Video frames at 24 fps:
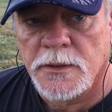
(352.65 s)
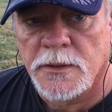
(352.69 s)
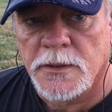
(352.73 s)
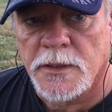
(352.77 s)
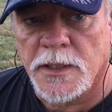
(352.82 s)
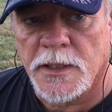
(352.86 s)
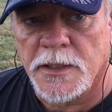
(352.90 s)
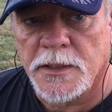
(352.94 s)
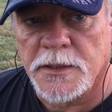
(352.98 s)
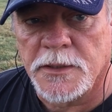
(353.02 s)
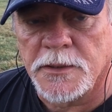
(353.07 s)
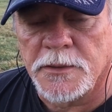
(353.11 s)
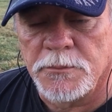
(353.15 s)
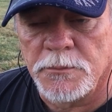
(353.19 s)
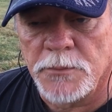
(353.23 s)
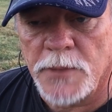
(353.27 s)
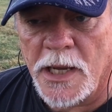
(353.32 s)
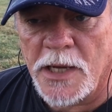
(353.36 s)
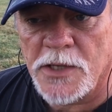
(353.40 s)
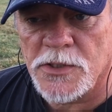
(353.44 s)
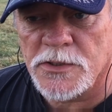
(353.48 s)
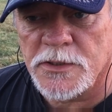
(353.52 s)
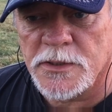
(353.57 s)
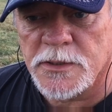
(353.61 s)
and it
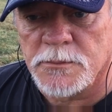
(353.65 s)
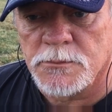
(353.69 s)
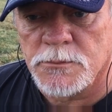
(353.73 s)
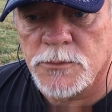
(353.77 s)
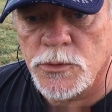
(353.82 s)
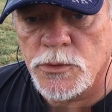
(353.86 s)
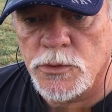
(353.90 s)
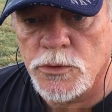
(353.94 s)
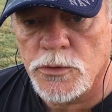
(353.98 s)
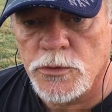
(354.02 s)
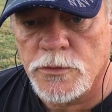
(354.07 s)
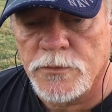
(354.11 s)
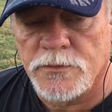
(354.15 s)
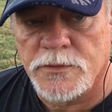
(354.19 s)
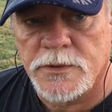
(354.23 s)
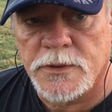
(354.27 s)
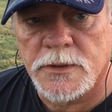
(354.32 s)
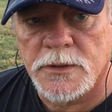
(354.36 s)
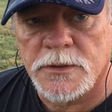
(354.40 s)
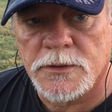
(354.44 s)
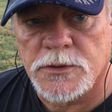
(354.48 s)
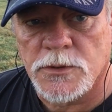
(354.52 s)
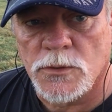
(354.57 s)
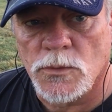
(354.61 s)
actually moved
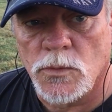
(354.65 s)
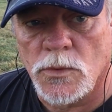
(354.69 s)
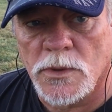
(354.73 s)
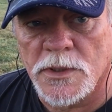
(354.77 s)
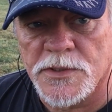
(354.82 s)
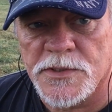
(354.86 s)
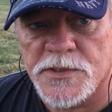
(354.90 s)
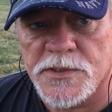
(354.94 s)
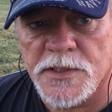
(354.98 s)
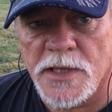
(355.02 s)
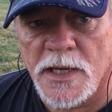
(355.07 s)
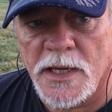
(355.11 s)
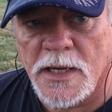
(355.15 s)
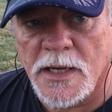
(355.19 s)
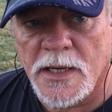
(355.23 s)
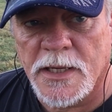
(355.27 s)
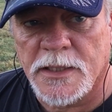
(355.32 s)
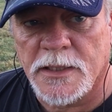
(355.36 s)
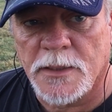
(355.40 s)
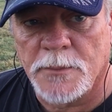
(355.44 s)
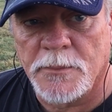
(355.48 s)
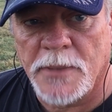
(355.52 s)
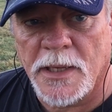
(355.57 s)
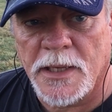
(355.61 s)
to one
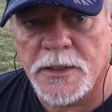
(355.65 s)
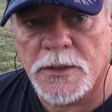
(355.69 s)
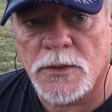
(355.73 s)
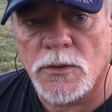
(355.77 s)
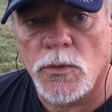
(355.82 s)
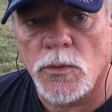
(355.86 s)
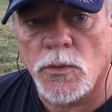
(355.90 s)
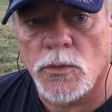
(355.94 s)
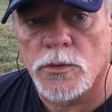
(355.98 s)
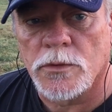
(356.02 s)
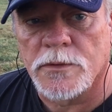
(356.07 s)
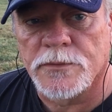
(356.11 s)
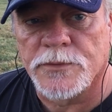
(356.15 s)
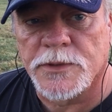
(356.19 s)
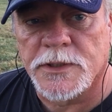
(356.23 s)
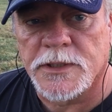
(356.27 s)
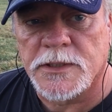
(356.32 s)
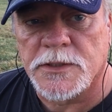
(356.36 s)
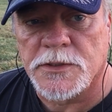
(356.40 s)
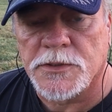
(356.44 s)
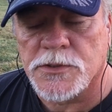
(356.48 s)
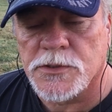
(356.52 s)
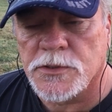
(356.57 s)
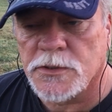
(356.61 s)
side about 1/4 of an
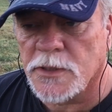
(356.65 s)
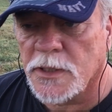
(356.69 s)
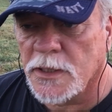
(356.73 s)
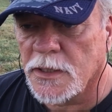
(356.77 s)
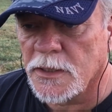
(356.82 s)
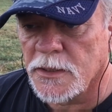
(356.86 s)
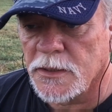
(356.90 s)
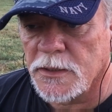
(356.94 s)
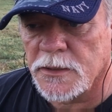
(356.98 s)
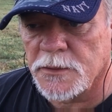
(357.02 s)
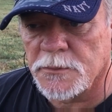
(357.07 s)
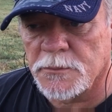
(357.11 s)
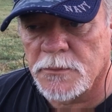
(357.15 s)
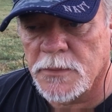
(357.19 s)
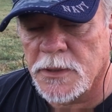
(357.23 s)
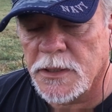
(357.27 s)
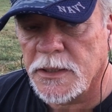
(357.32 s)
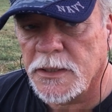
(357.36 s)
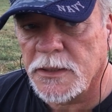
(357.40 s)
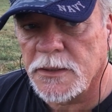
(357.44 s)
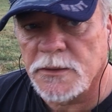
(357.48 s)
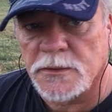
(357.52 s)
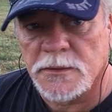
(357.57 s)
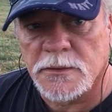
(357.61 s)
inch, and it
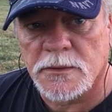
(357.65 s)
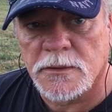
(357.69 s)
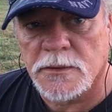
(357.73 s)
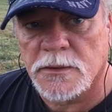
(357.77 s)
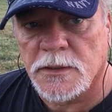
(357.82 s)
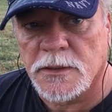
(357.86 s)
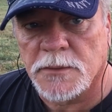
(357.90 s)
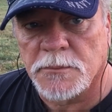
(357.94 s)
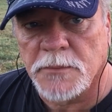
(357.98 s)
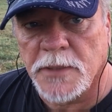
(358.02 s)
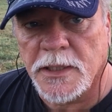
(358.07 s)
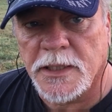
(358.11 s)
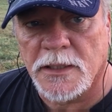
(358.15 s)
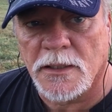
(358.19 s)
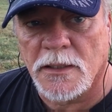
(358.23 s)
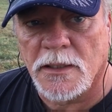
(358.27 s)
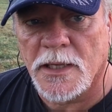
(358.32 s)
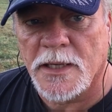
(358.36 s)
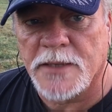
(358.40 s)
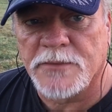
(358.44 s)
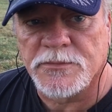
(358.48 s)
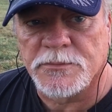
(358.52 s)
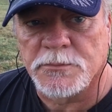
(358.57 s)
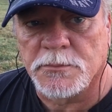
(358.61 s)
made
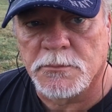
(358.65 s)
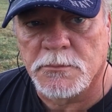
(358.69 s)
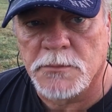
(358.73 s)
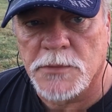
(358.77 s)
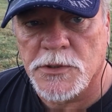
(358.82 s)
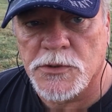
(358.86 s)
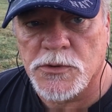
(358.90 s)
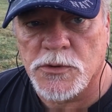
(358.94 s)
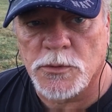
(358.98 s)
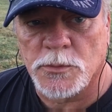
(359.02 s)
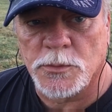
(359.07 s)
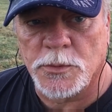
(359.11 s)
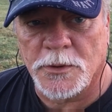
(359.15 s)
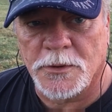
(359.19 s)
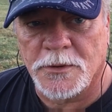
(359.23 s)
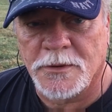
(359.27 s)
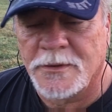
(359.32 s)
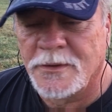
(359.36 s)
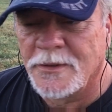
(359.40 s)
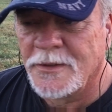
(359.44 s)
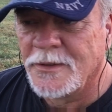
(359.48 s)
life miserable